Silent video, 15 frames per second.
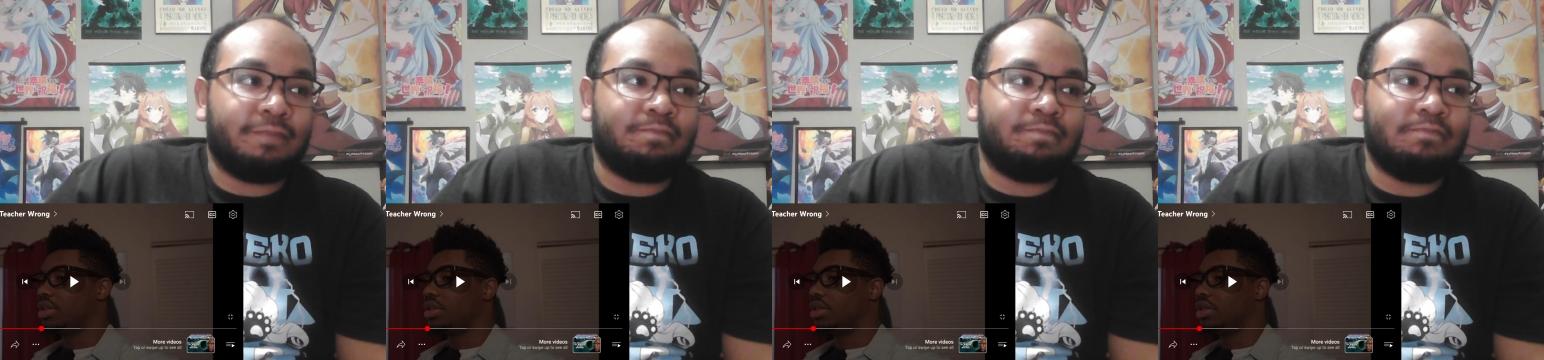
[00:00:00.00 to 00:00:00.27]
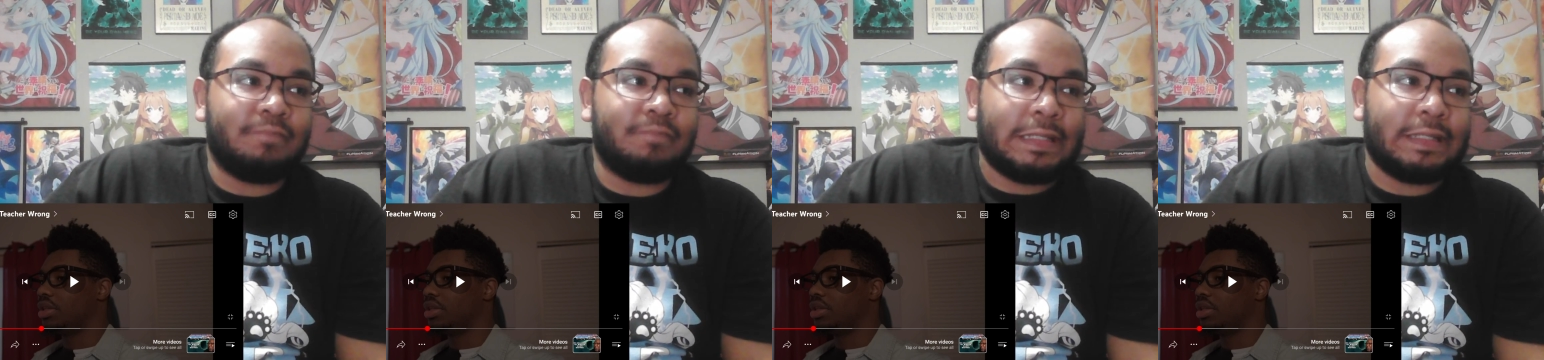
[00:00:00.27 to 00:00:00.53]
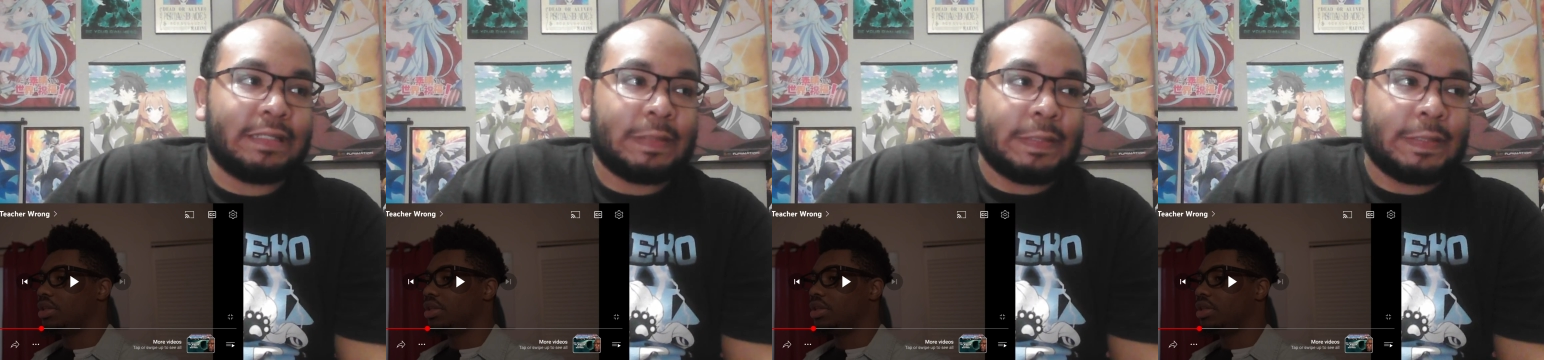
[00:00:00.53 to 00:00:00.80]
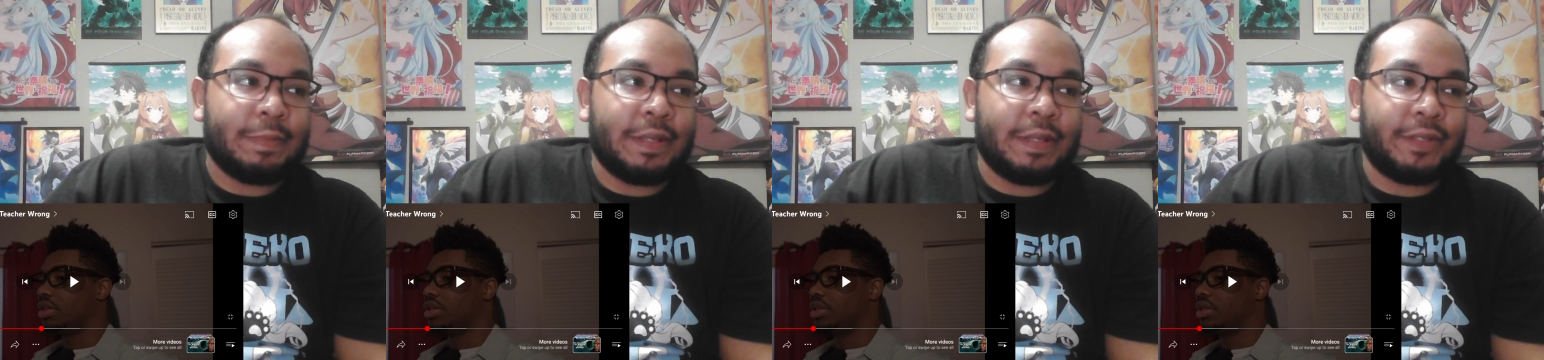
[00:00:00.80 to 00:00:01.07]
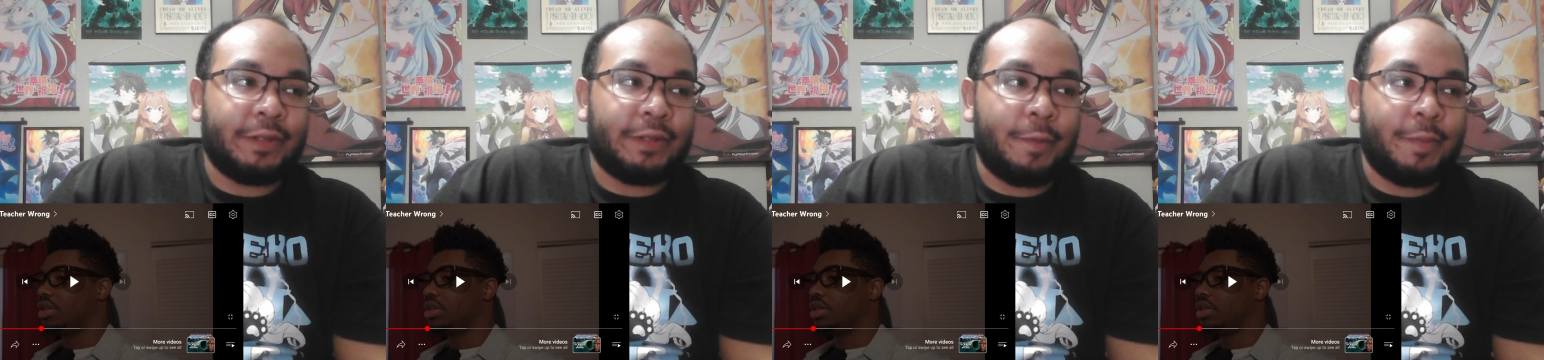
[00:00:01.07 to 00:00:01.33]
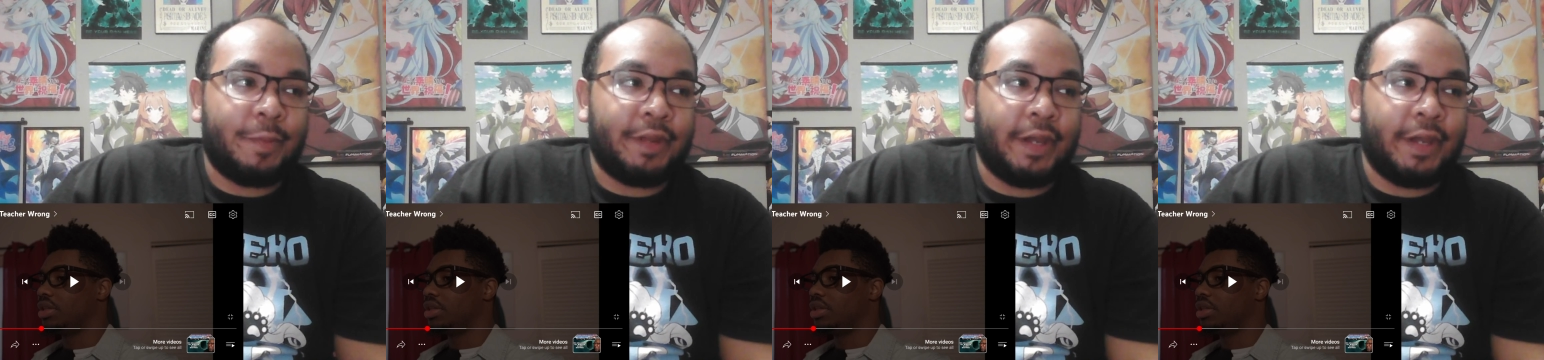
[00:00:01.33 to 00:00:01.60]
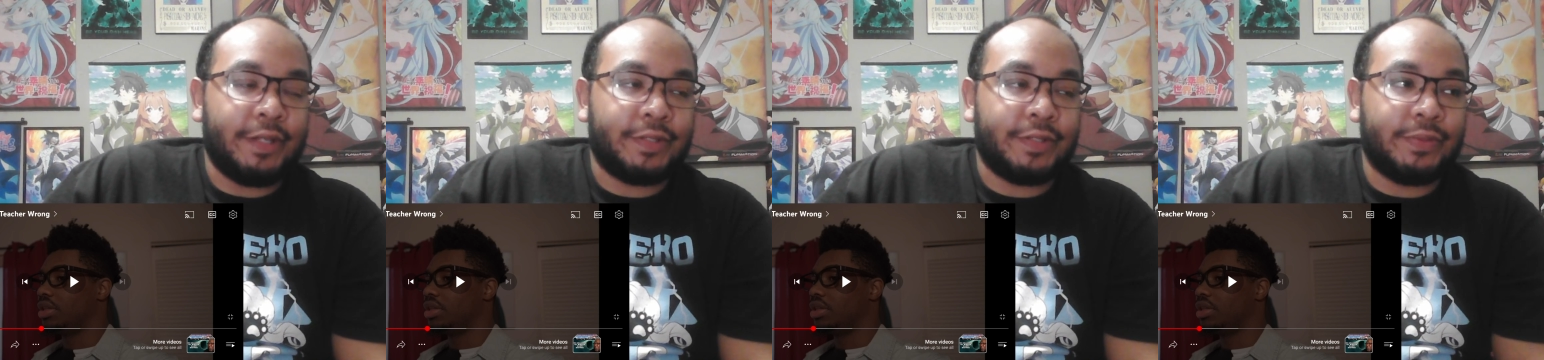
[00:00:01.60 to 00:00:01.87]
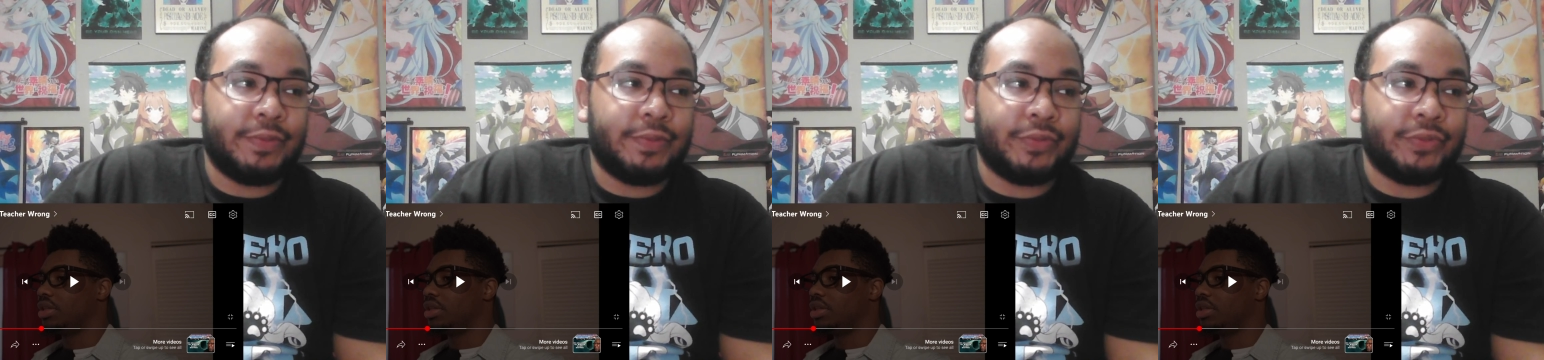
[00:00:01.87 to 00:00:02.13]
Speaker 1: a uh, messing up in high school,
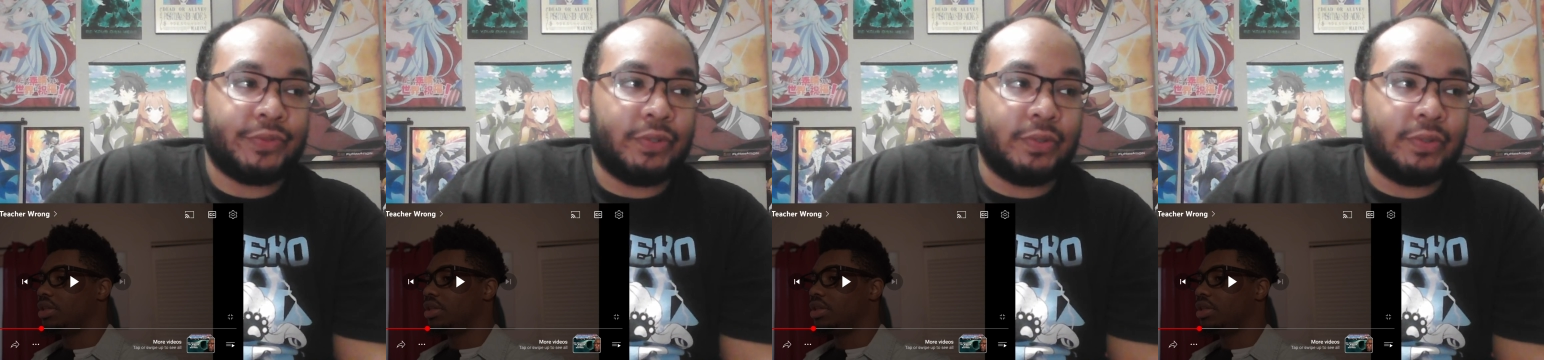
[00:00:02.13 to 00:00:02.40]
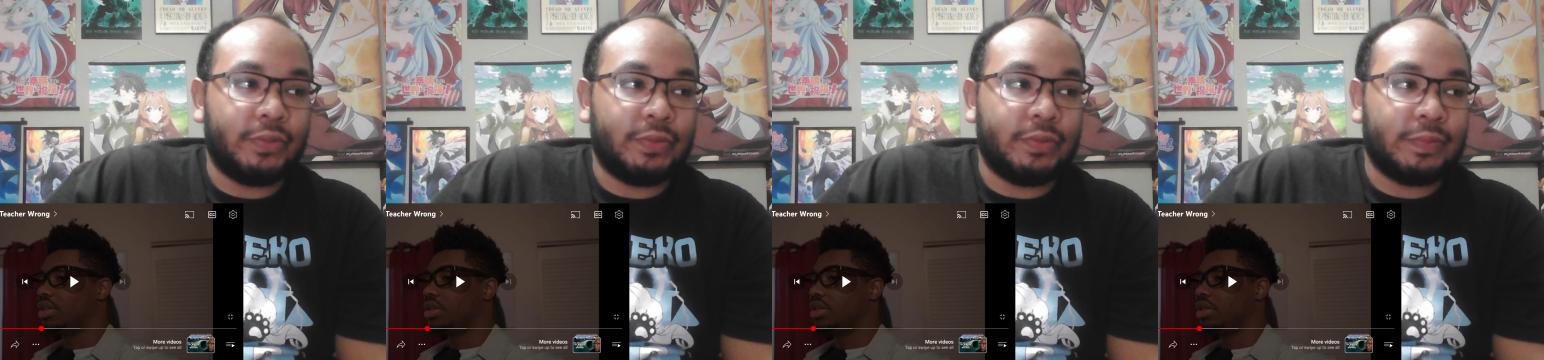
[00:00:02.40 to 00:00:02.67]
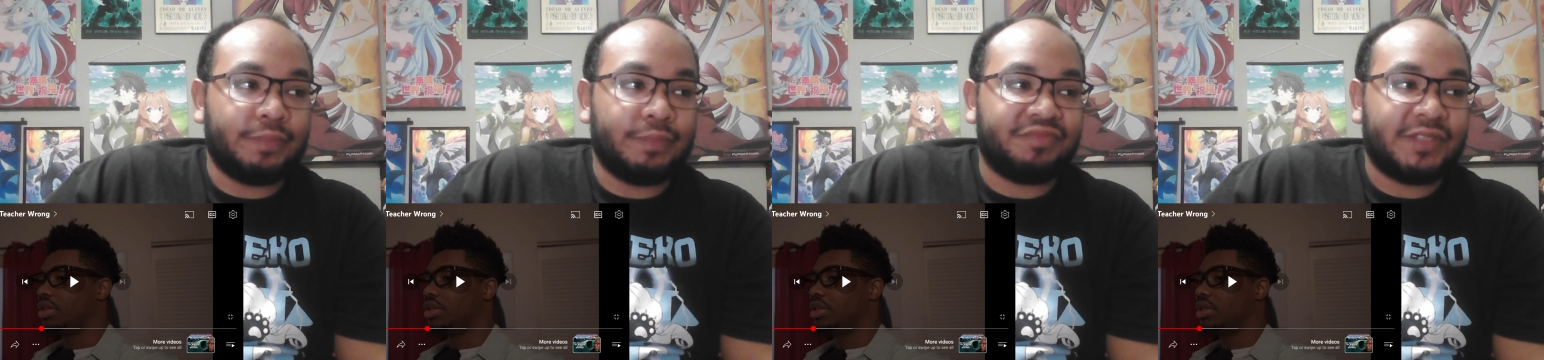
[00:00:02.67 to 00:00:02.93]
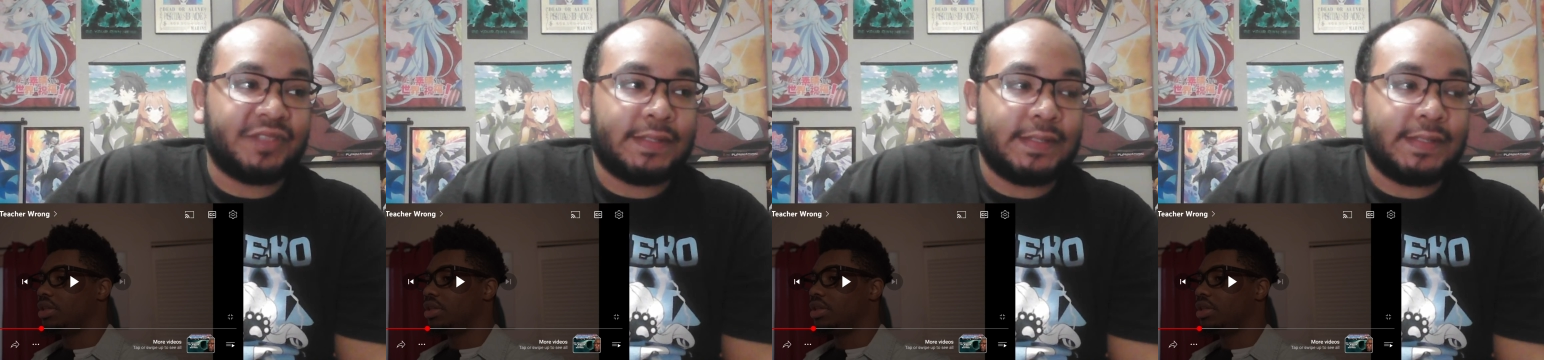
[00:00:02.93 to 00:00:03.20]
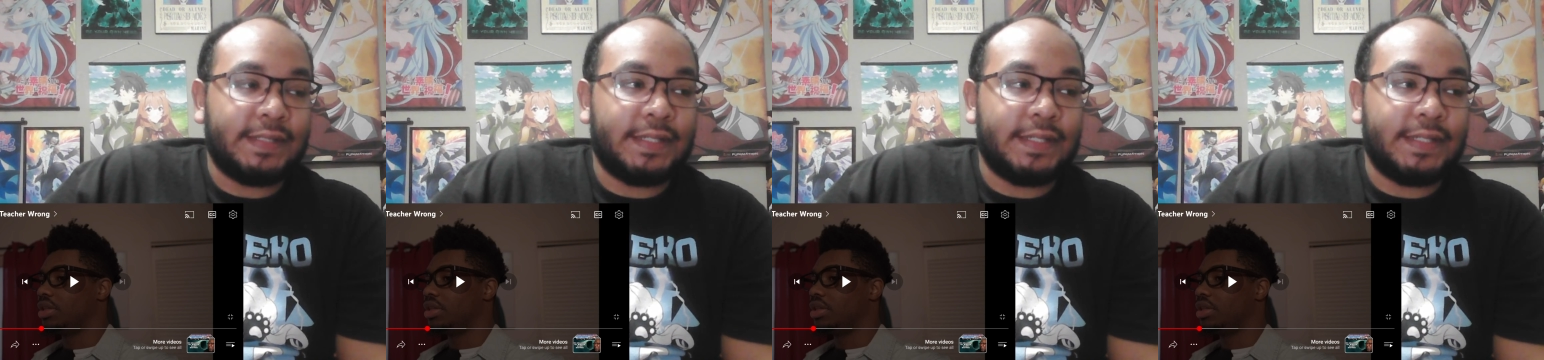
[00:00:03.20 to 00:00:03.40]
so yeah.